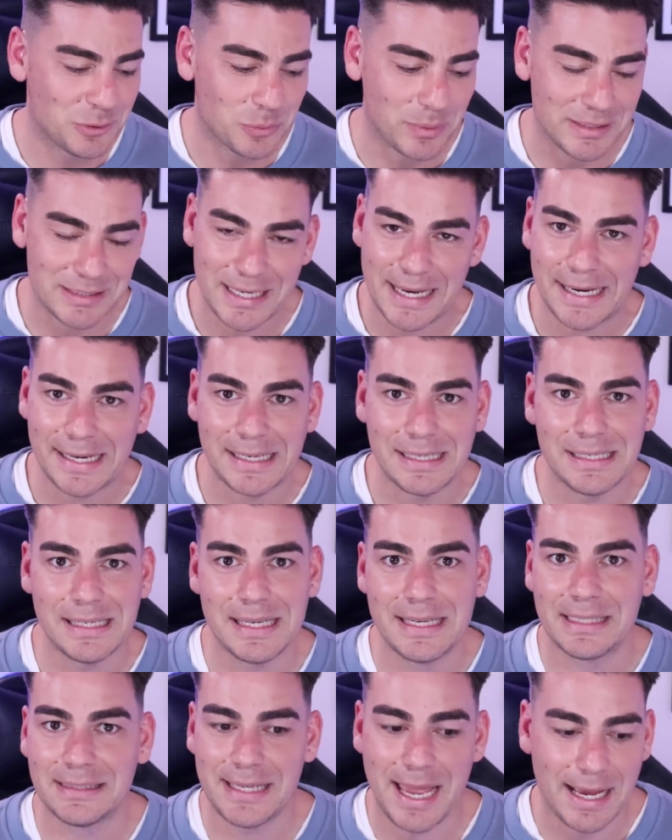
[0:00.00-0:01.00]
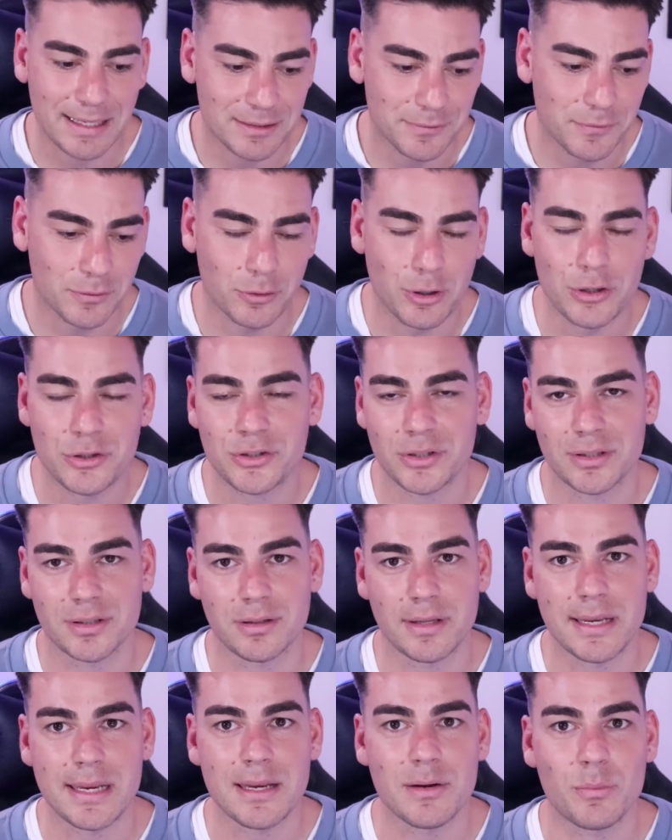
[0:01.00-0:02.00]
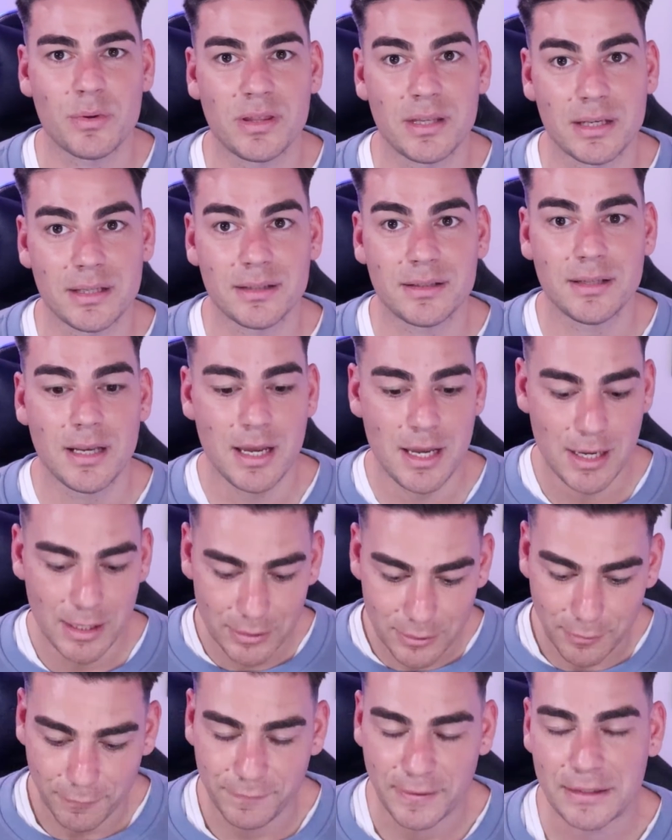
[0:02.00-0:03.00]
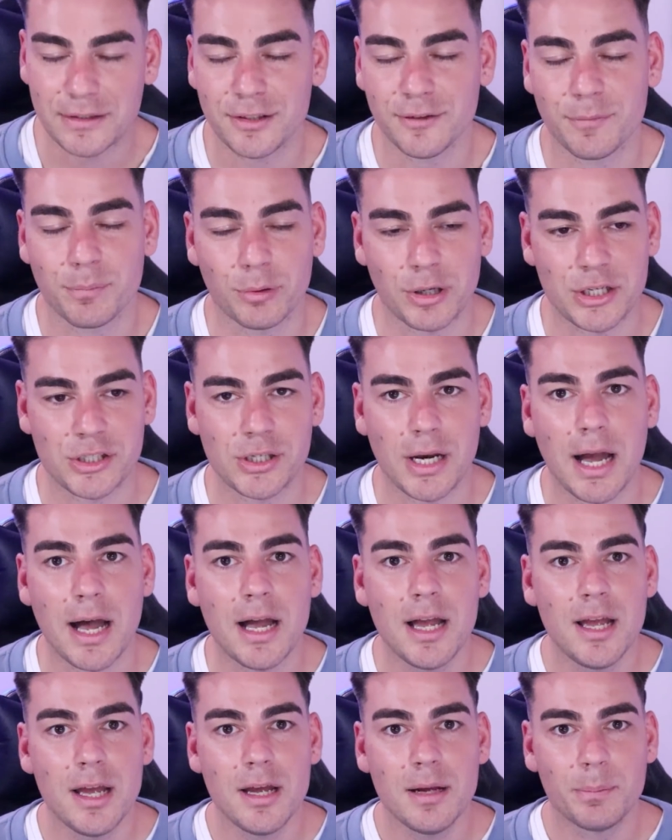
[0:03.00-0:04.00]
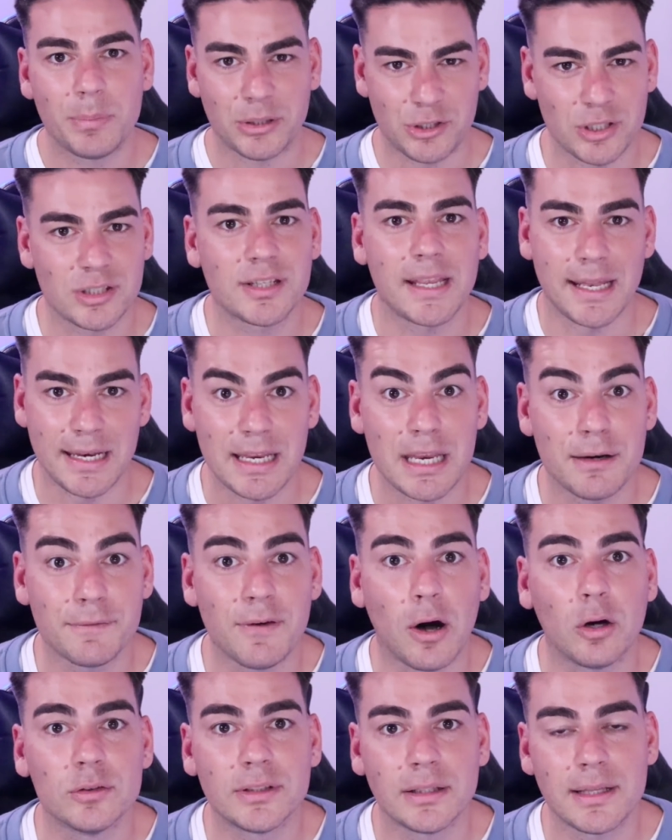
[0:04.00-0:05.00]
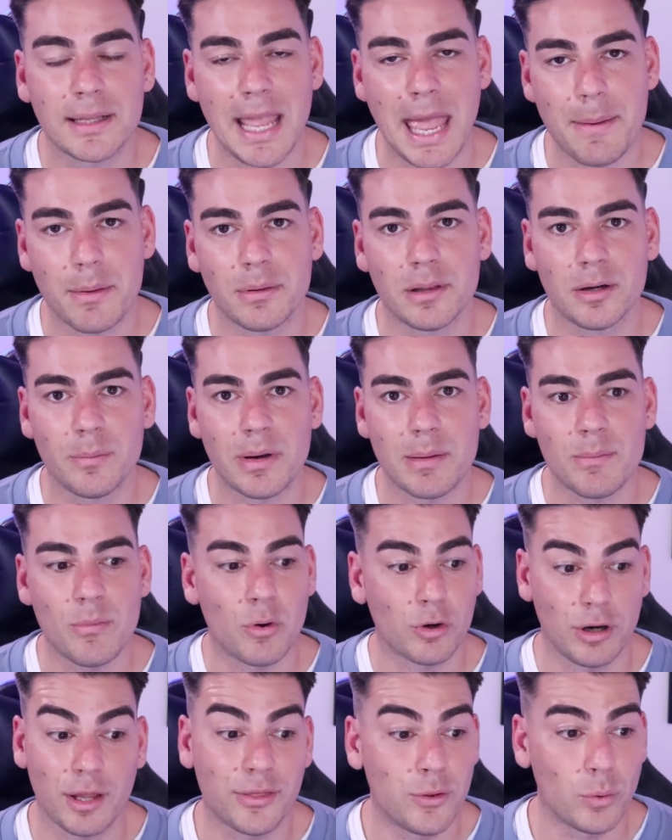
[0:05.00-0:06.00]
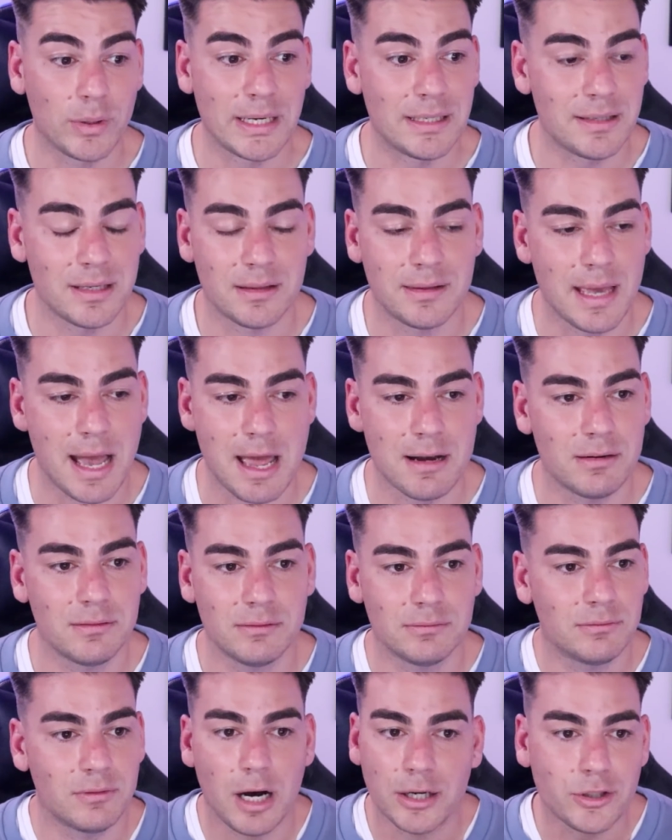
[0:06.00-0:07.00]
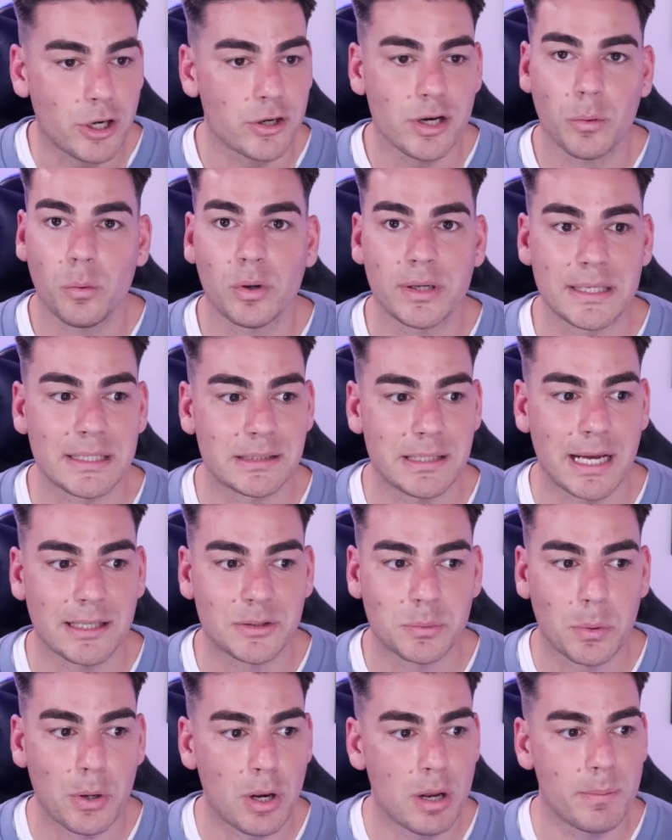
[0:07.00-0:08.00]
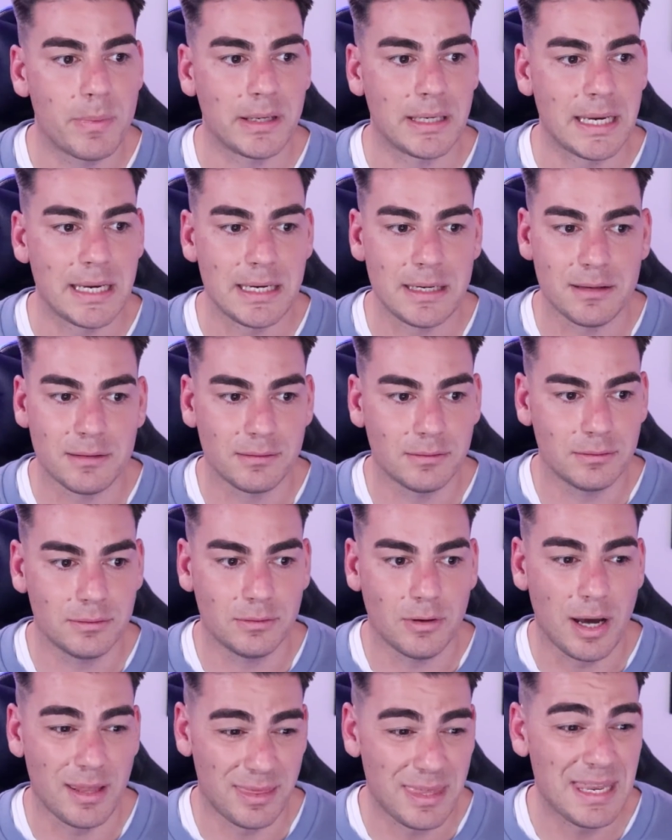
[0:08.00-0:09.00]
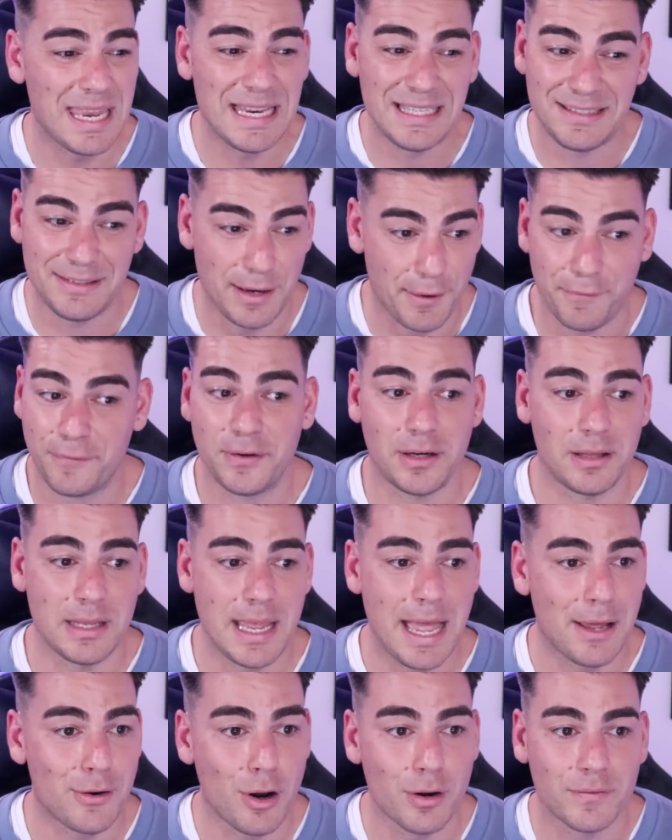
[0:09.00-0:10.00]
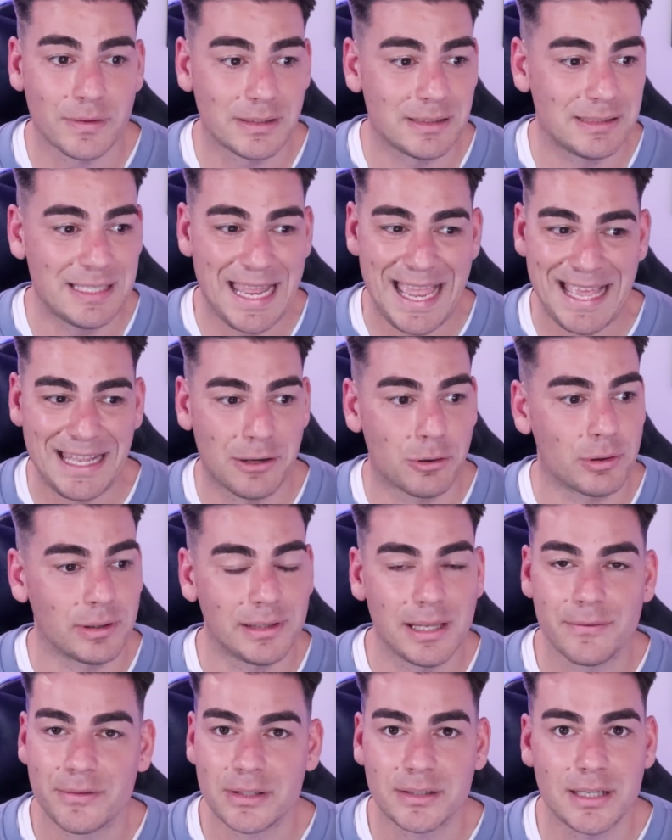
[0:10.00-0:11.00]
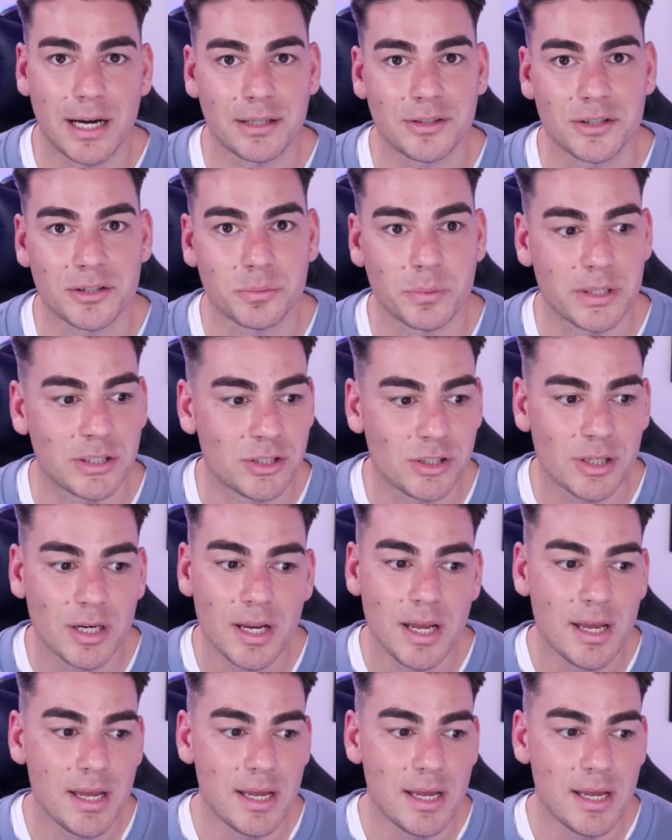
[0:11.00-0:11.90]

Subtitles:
to a T. He attacks ferociously with his defensive pressure, but just getting involved in the game a little bit more. And I thought he did that. I don't know what his stats were, but I think he definitely had over 10 or 11 touches, which